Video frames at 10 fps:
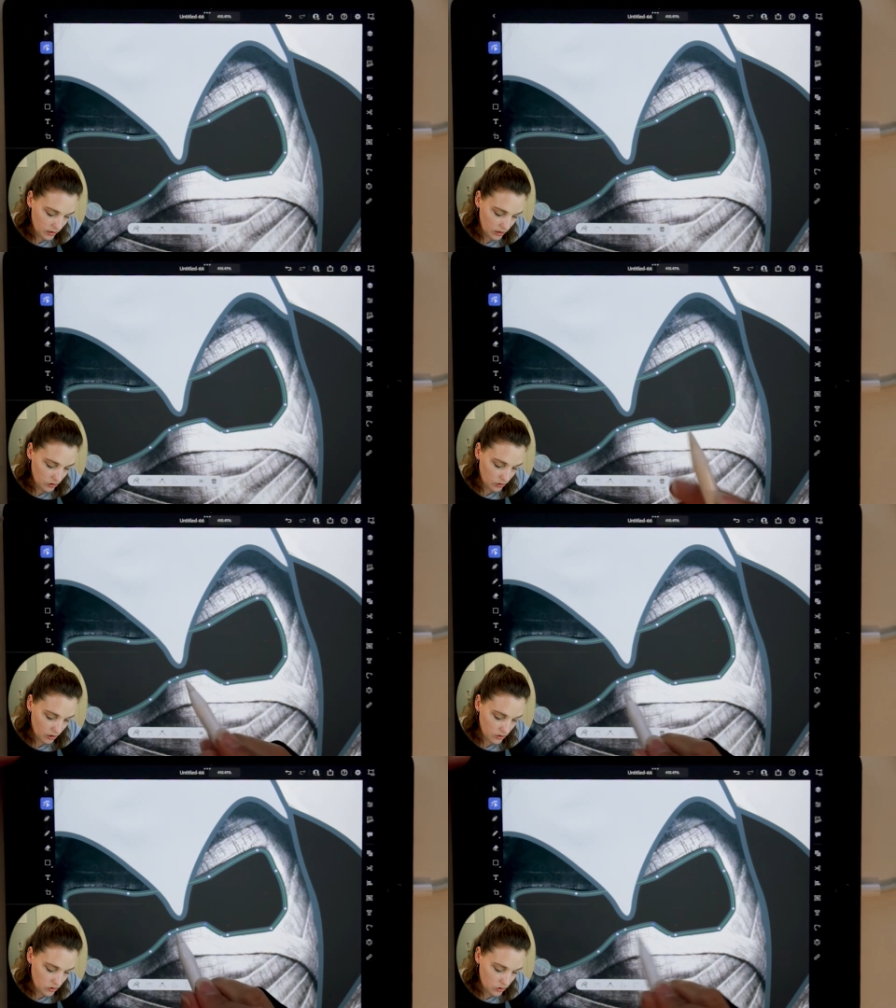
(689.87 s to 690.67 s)
and you're
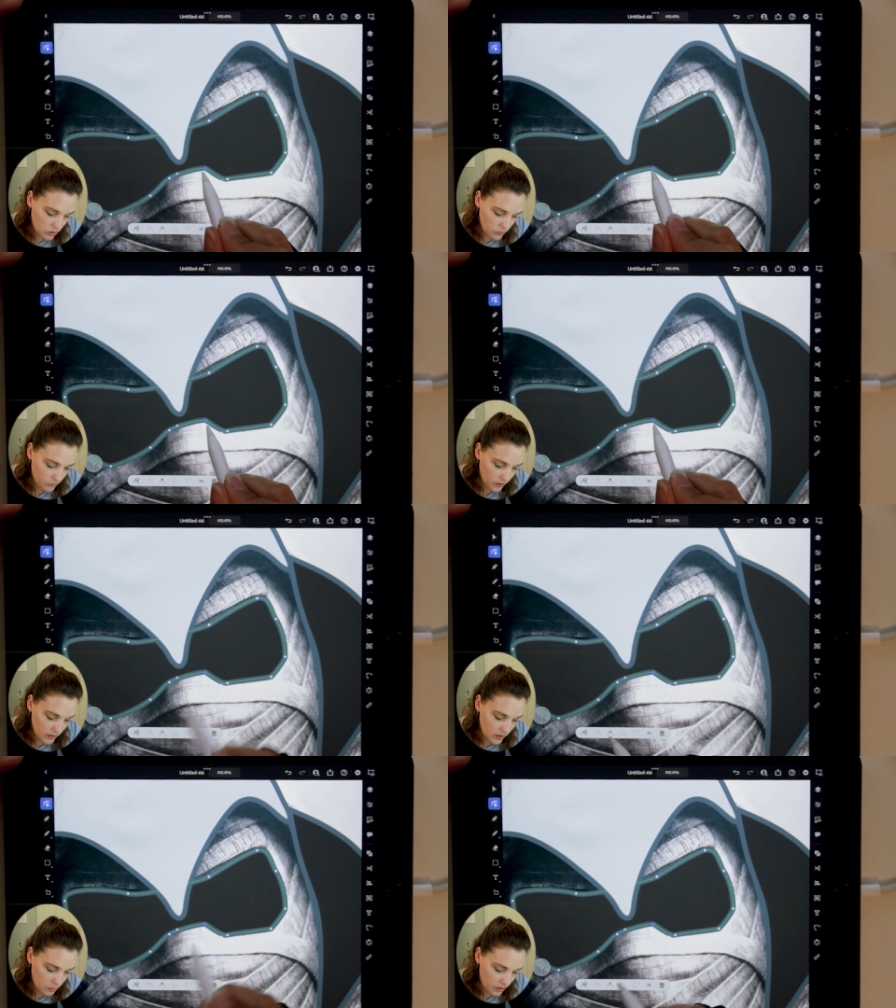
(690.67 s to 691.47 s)
not too
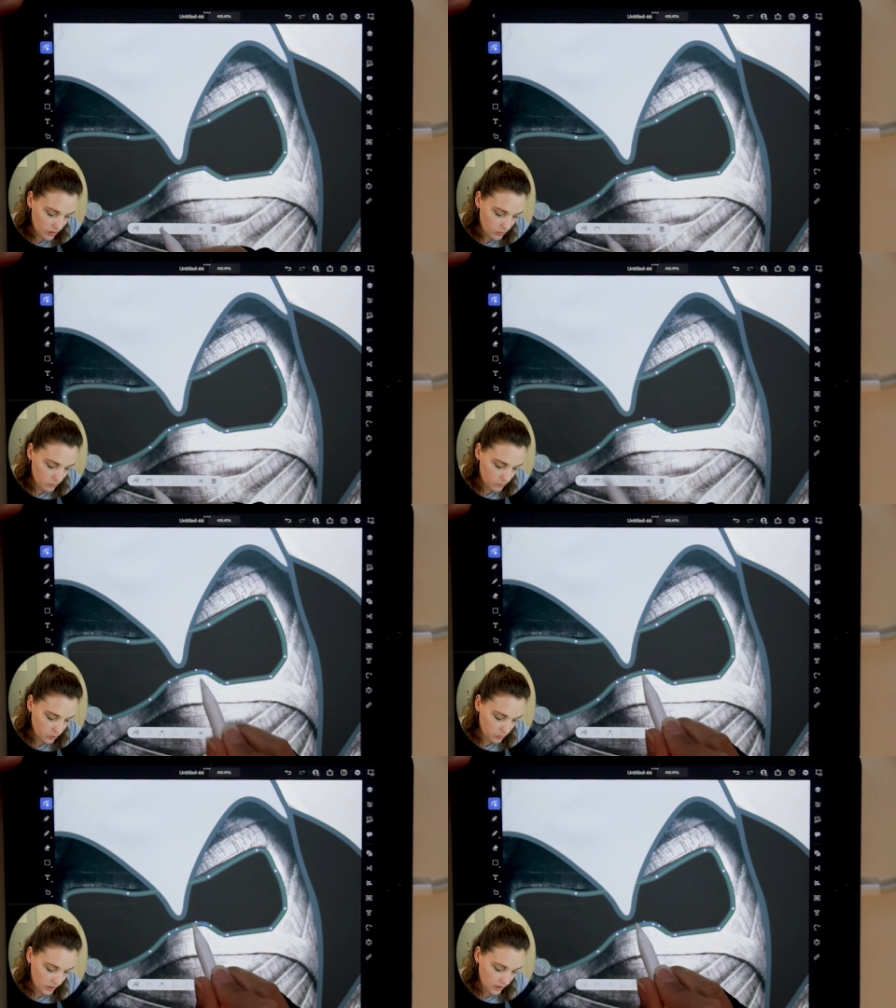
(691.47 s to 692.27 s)
fussed about
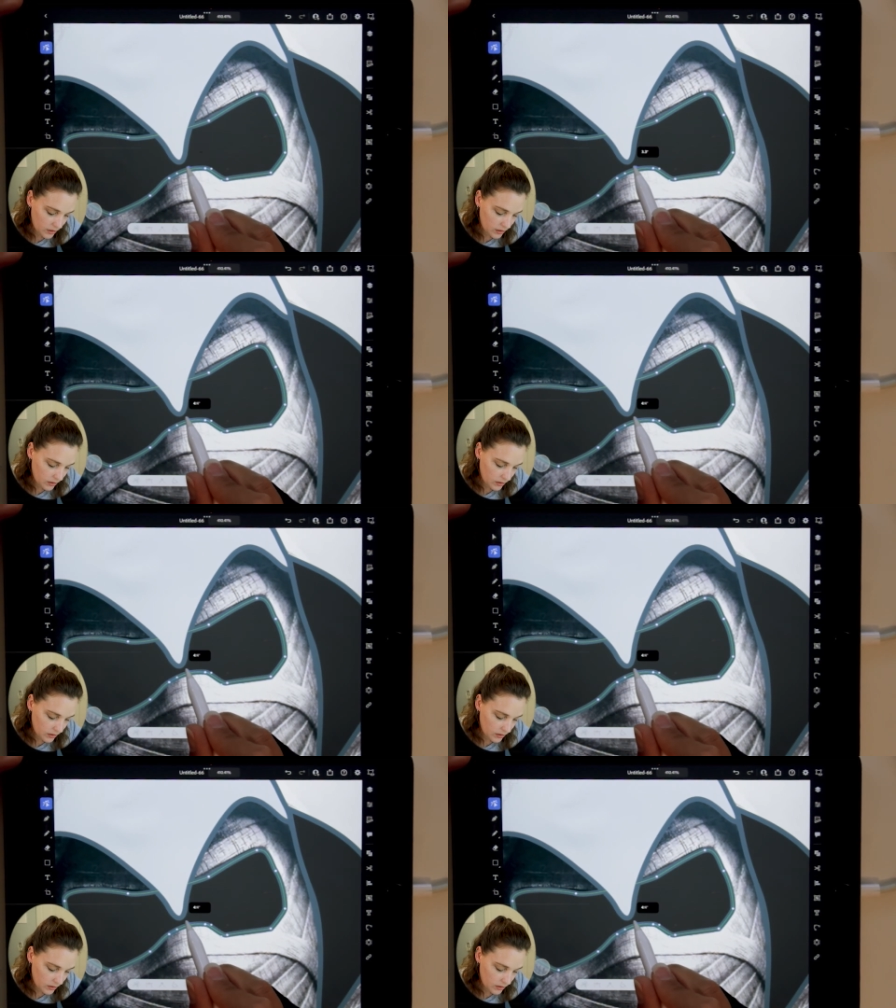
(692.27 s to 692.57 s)
fluidity,